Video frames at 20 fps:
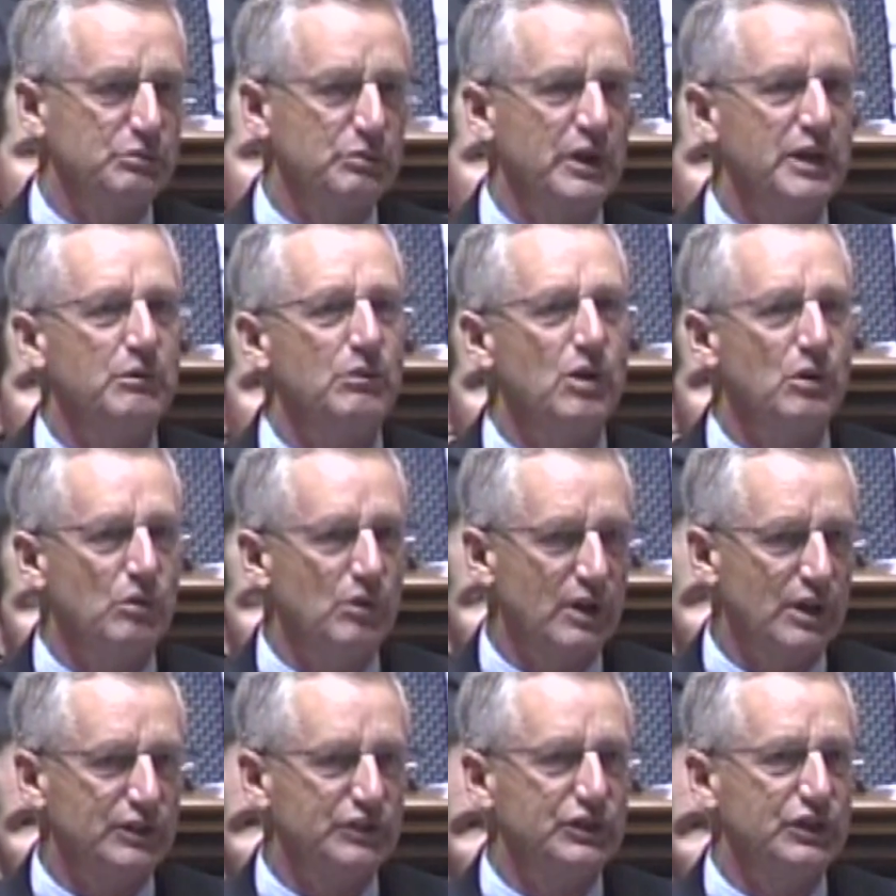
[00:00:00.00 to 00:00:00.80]
We will
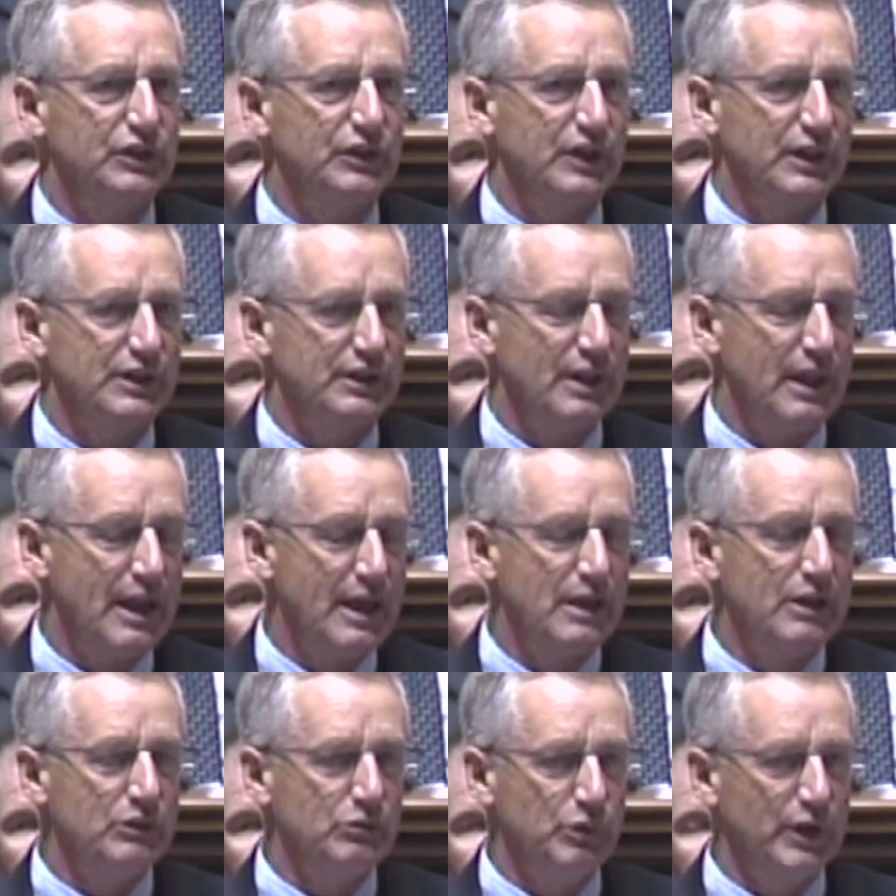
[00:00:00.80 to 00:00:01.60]
work to
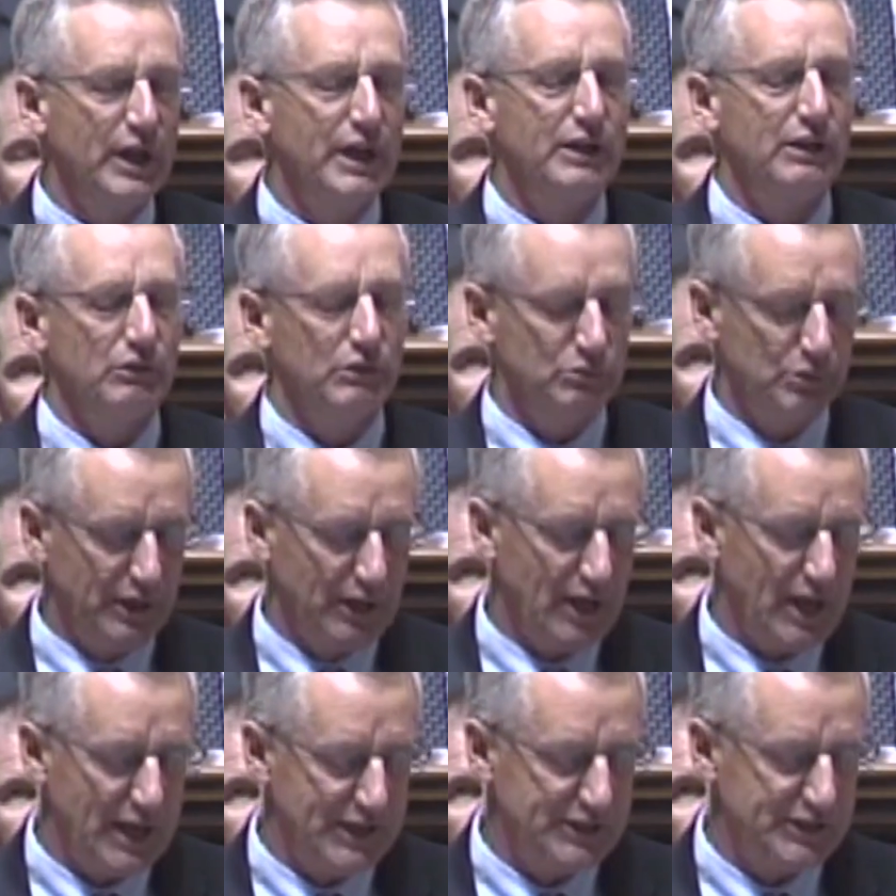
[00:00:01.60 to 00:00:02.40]
we
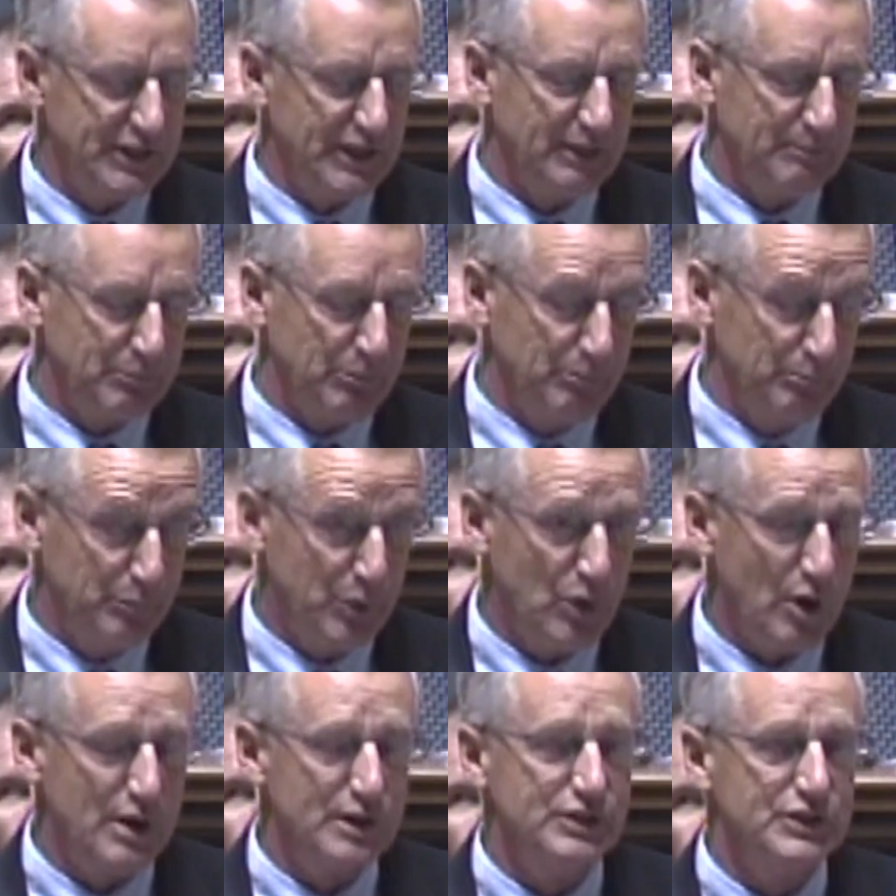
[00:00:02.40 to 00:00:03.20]
realize the
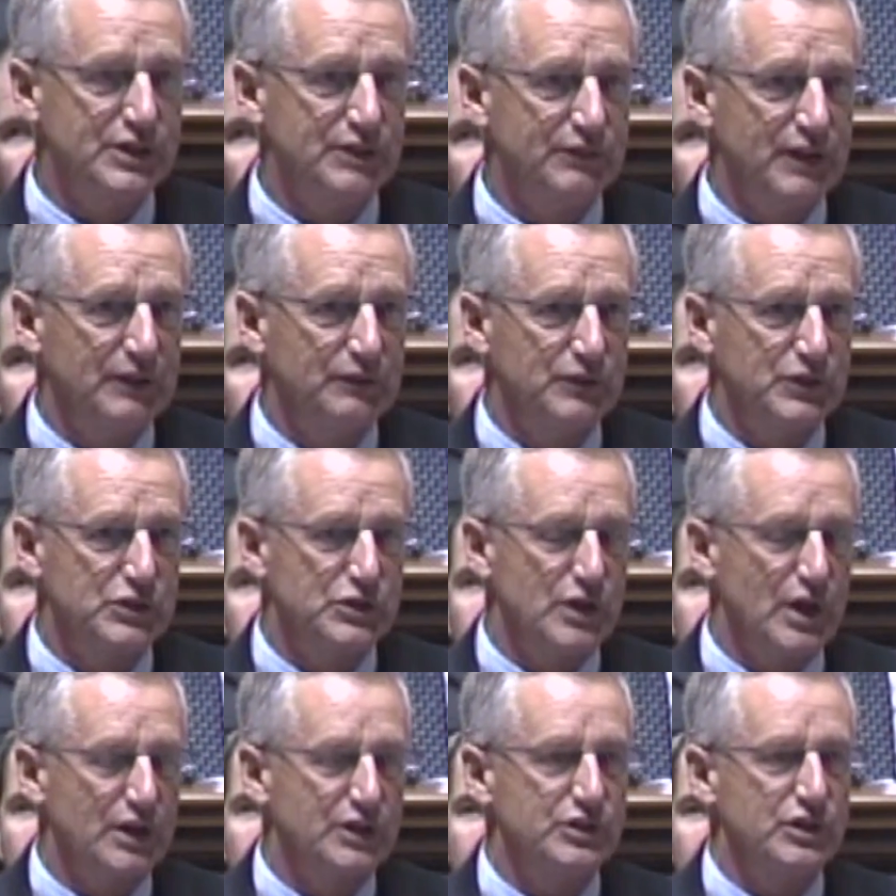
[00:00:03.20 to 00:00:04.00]
importance of
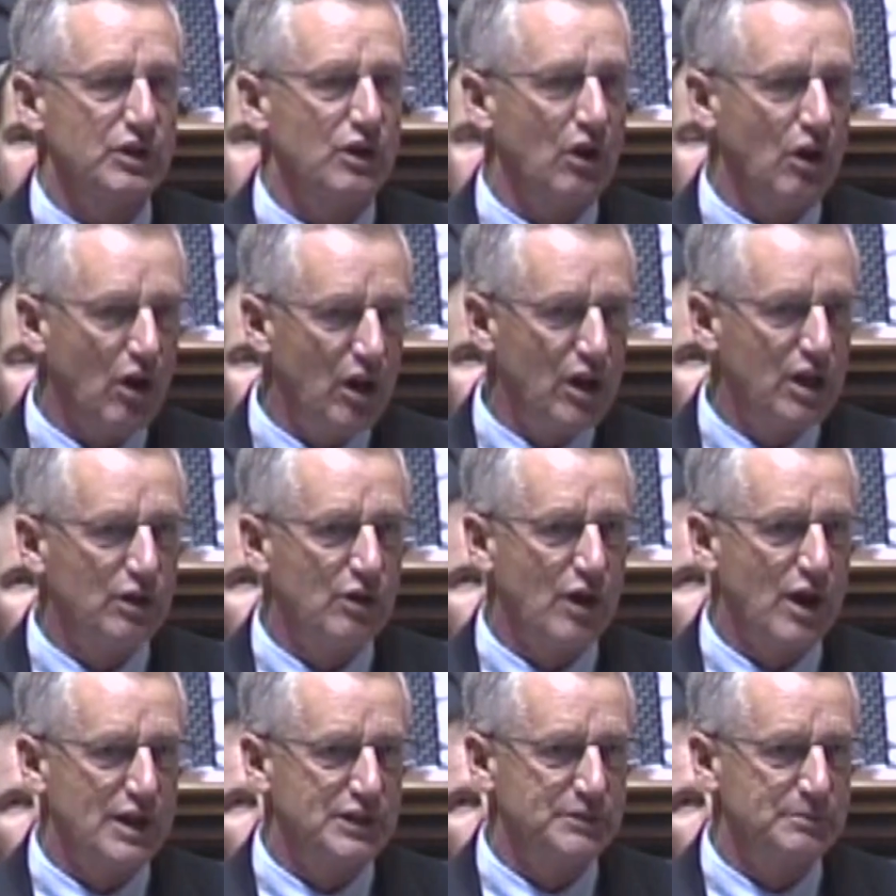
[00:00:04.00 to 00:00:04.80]
infrastructure all
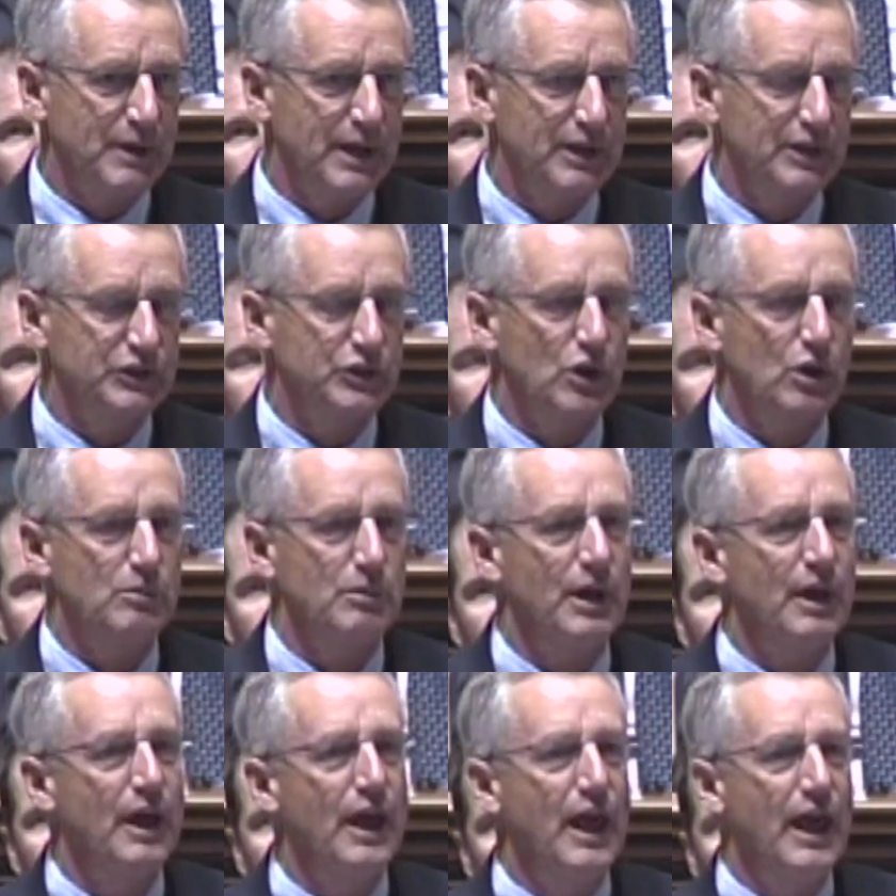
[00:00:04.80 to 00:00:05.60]
across
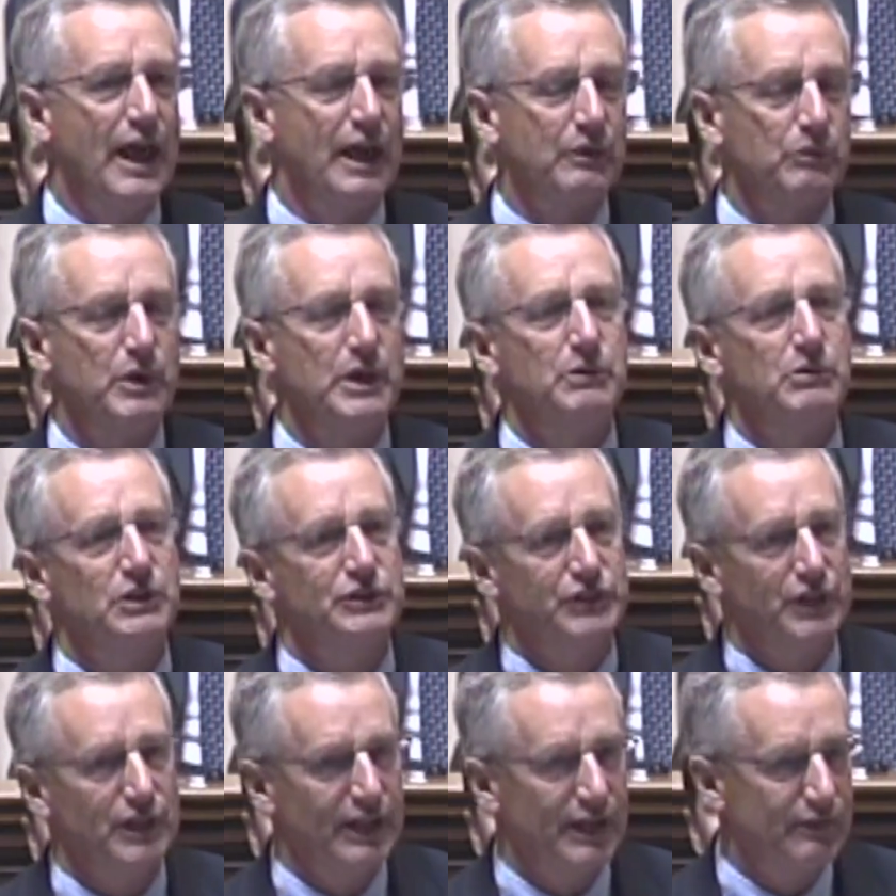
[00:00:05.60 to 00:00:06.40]
Manitoba, and we
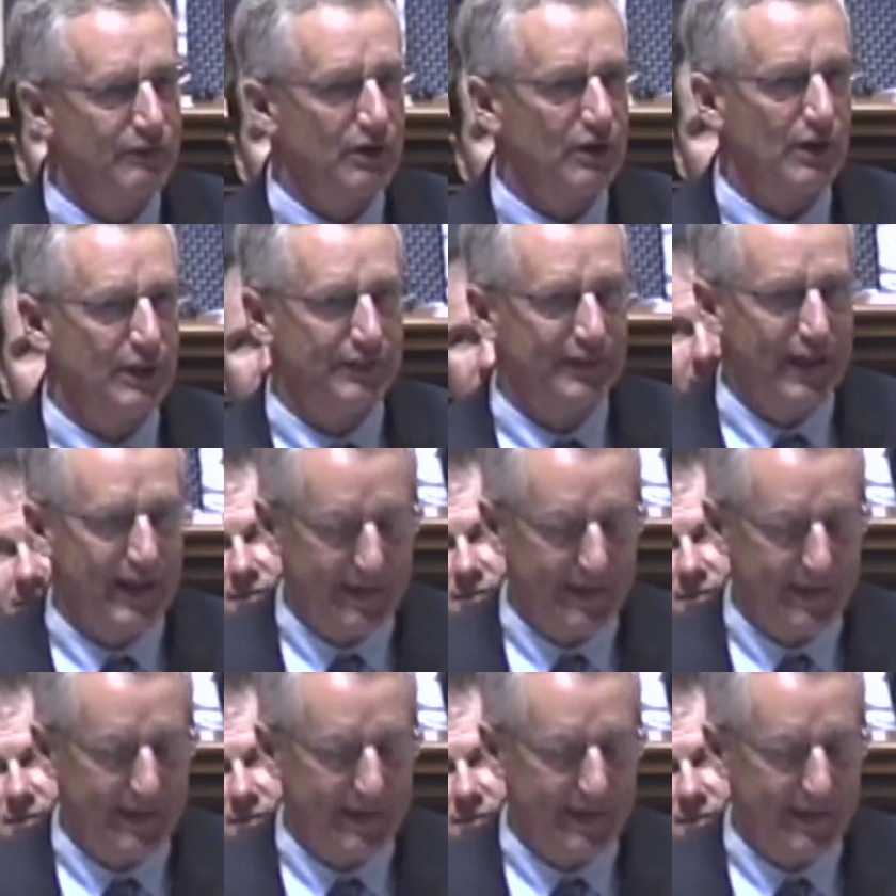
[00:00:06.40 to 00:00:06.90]
will deliver on